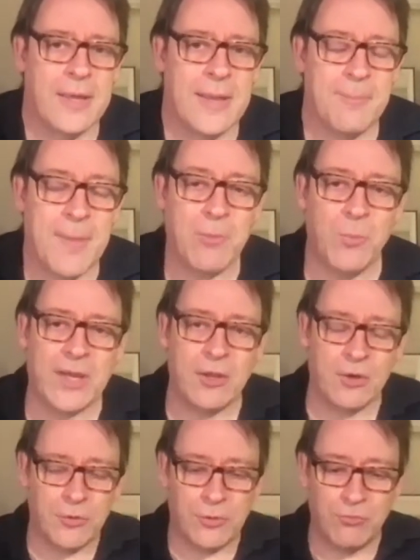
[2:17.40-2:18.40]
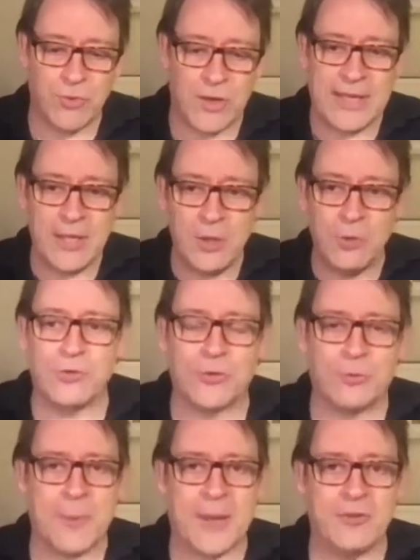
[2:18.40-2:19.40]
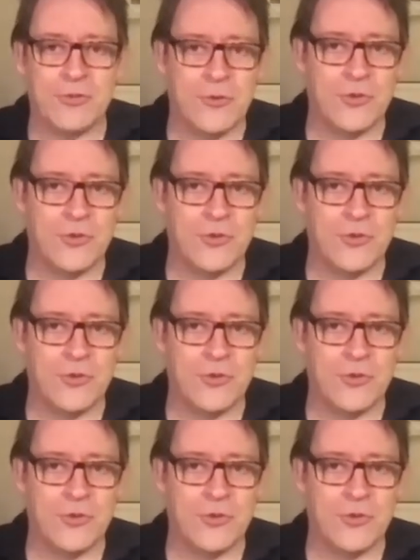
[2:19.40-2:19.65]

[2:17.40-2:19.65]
it meant we could really use the space in